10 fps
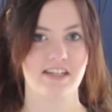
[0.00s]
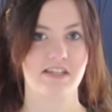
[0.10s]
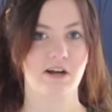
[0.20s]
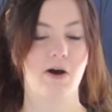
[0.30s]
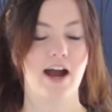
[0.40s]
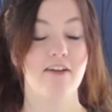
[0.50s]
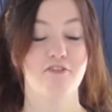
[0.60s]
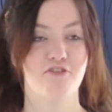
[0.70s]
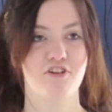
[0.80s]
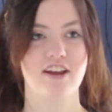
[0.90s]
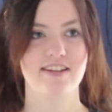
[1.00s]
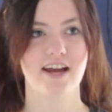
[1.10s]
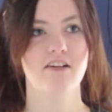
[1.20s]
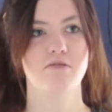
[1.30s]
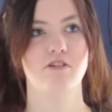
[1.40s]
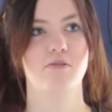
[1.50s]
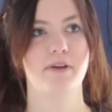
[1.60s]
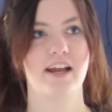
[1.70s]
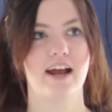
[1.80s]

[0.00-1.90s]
So I freaked out a little bit.